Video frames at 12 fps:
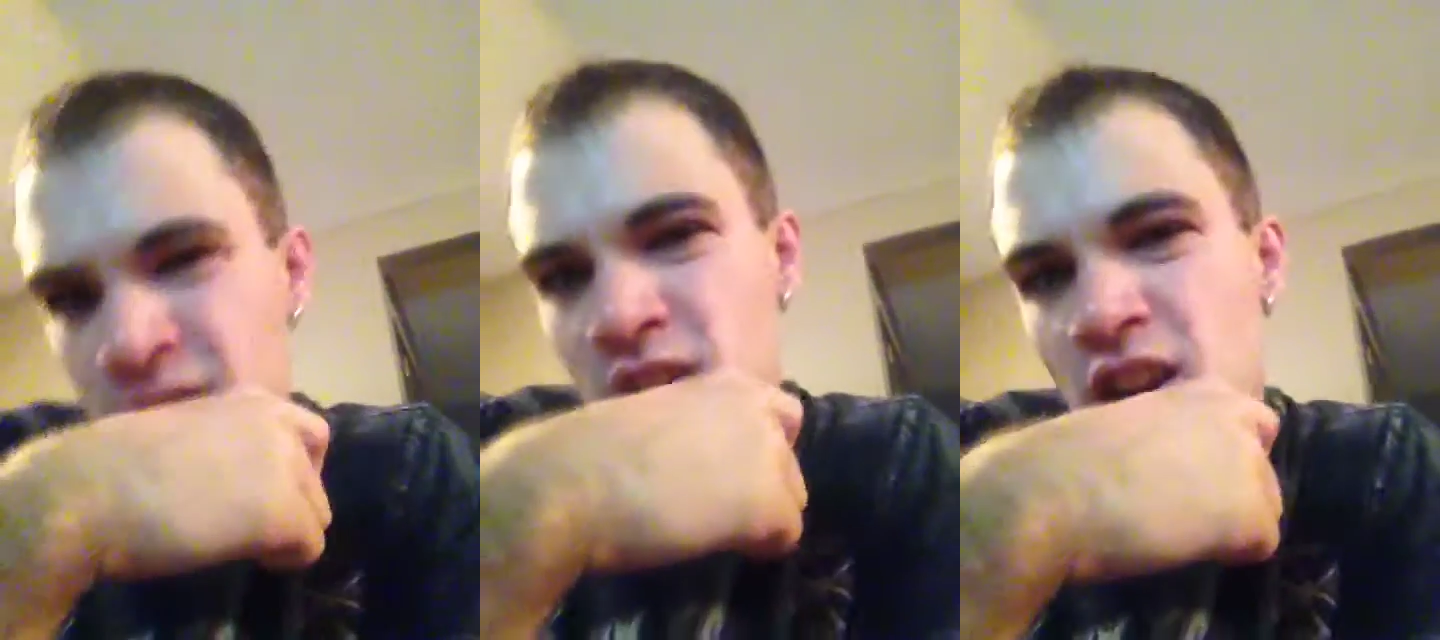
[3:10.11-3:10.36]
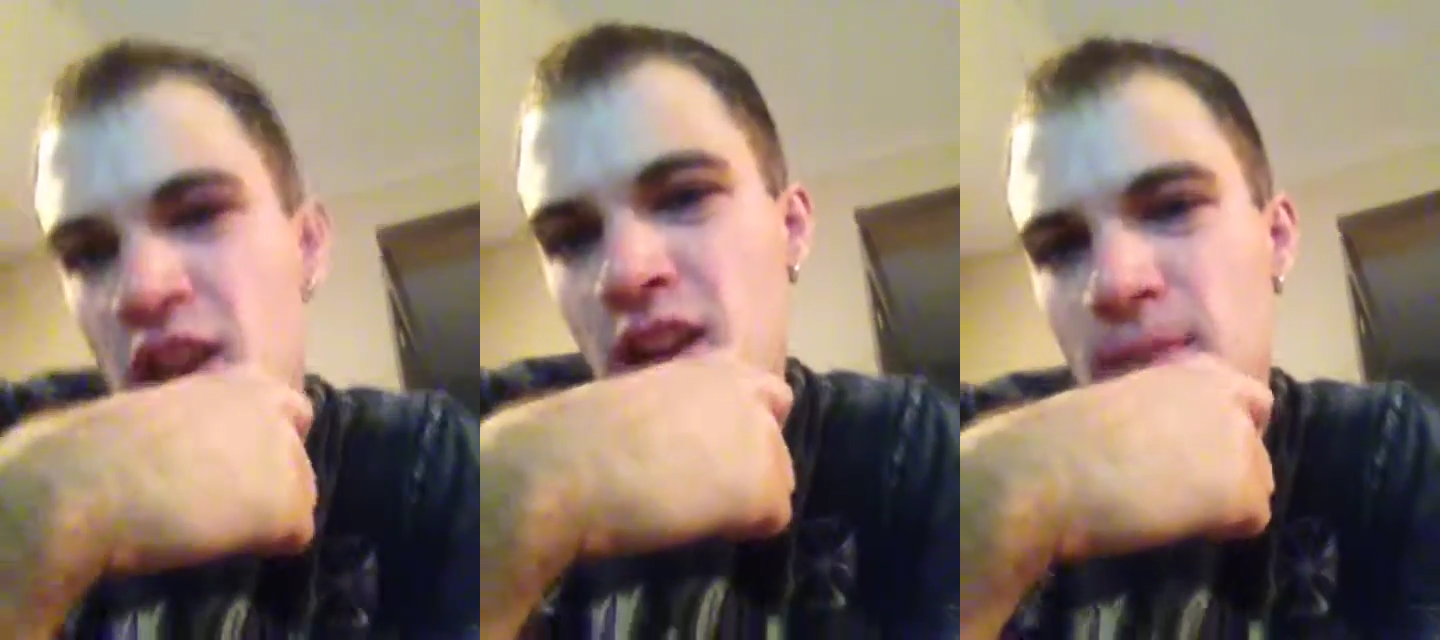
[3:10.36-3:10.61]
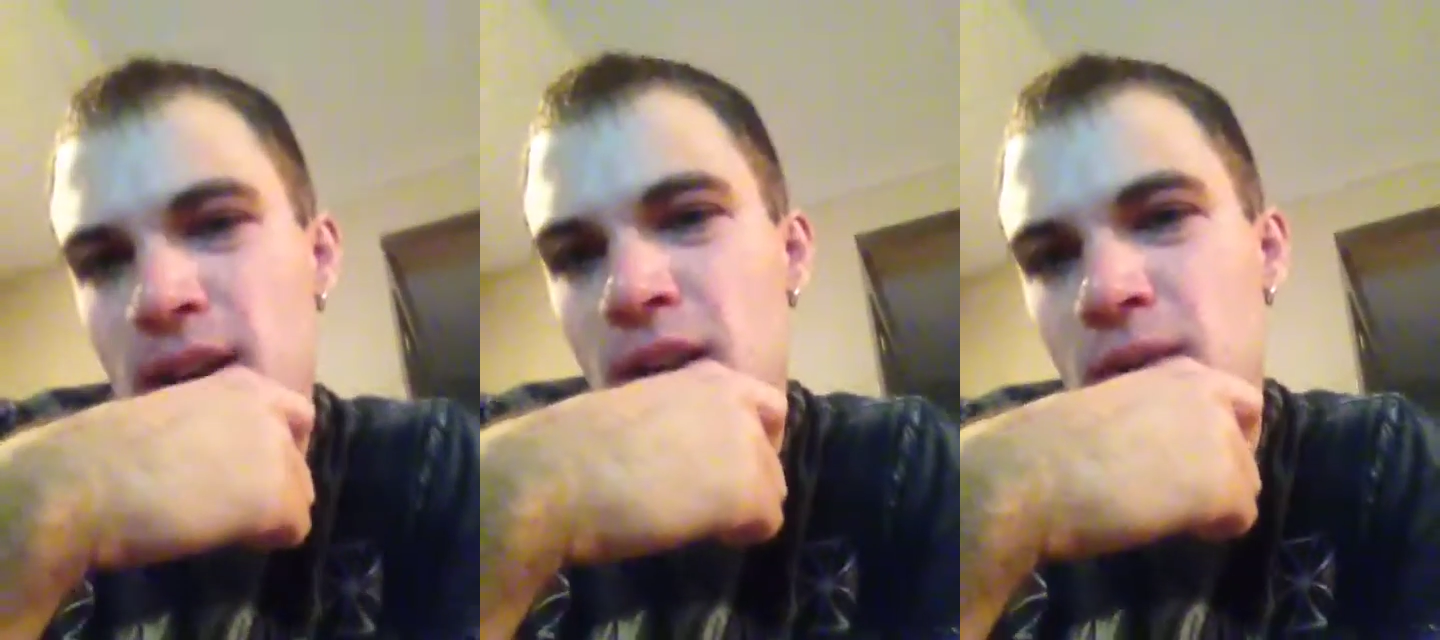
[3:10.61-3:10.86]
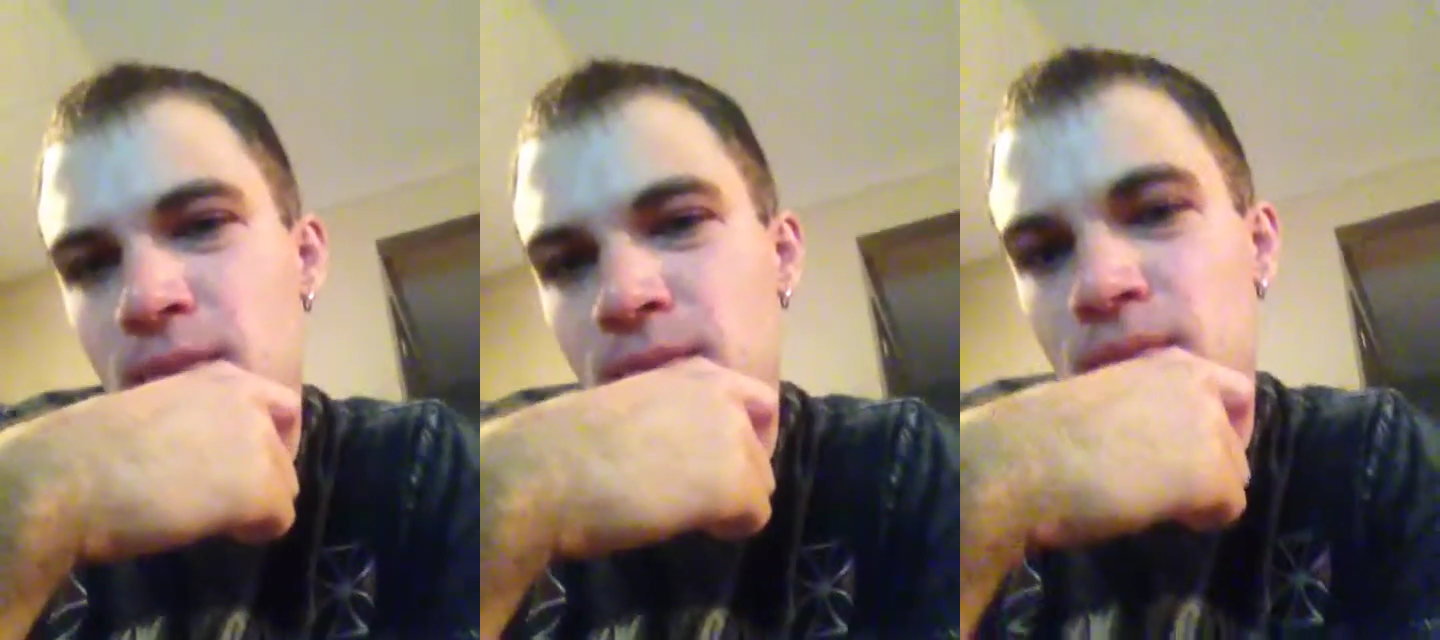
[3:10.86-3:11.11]
talk
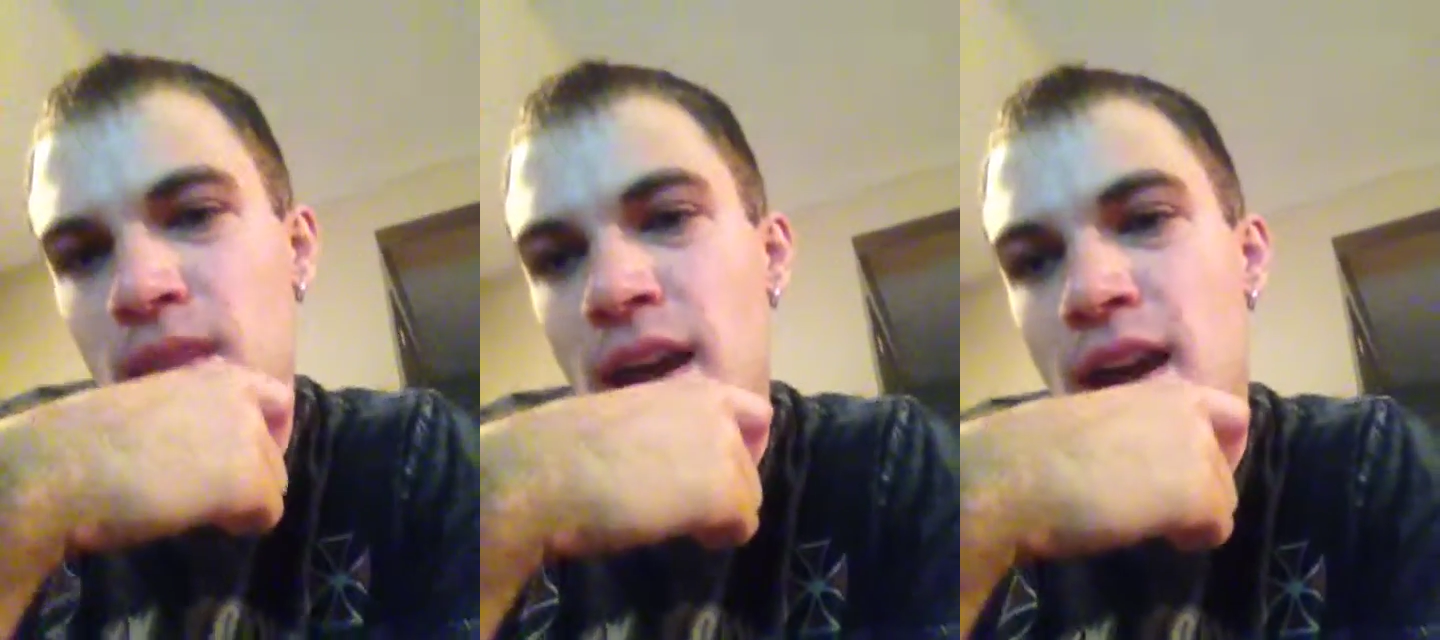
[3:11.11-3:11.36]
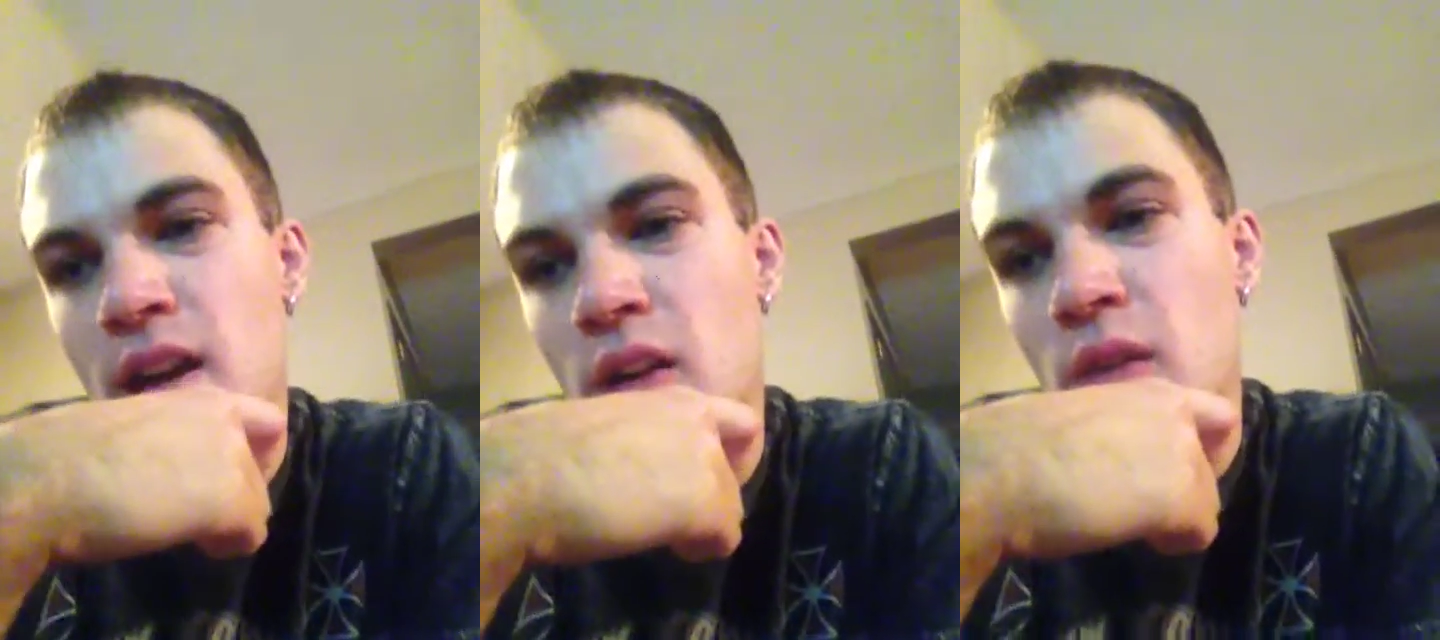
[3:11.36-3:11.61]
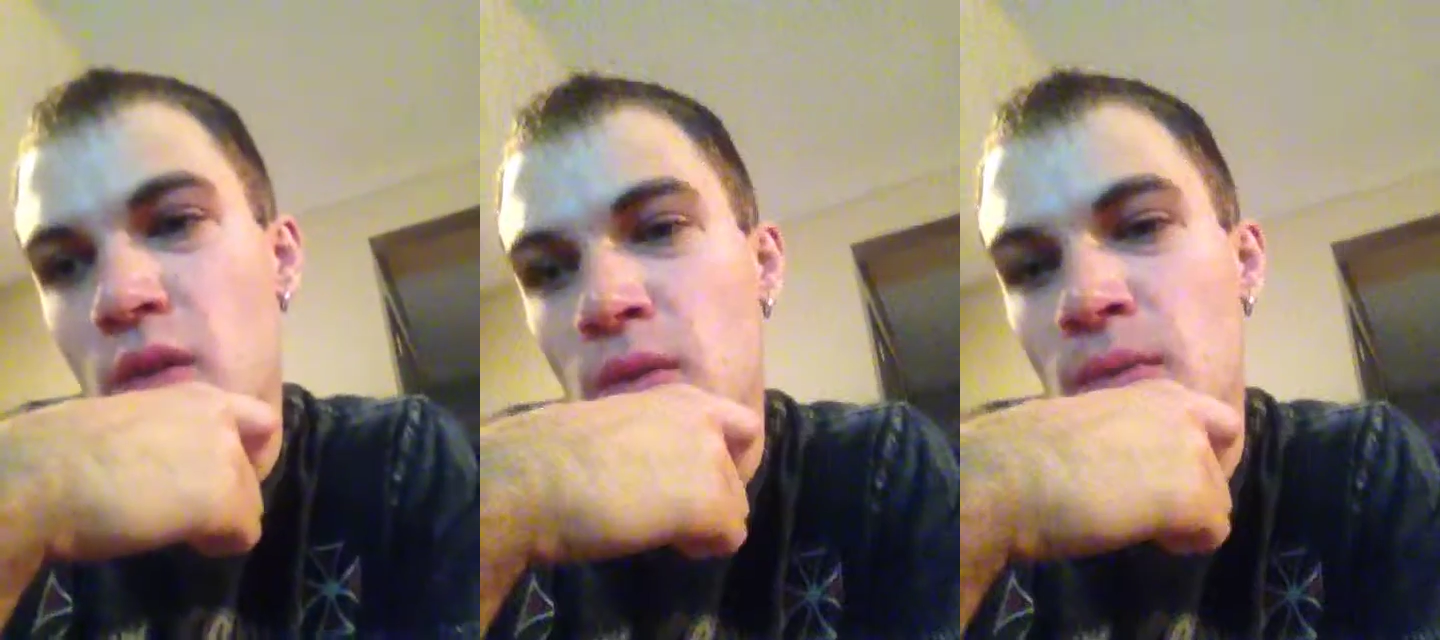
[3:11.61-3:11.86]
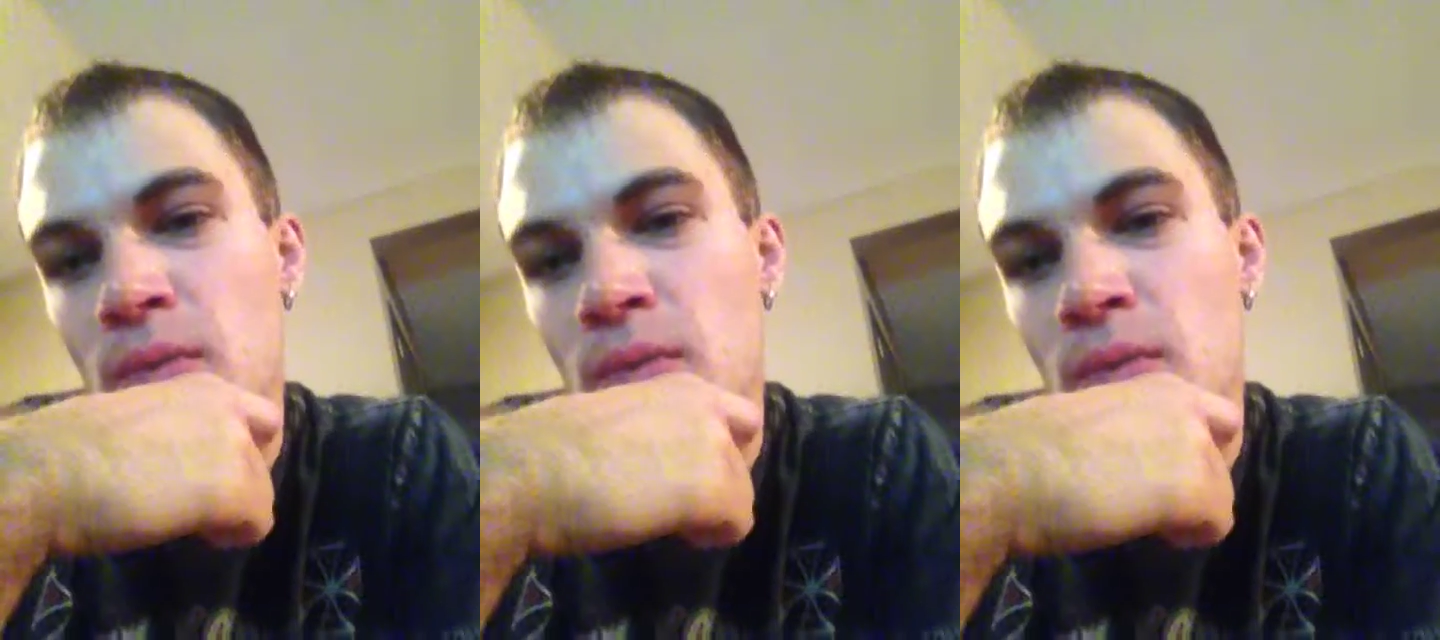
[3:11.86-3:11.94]
about how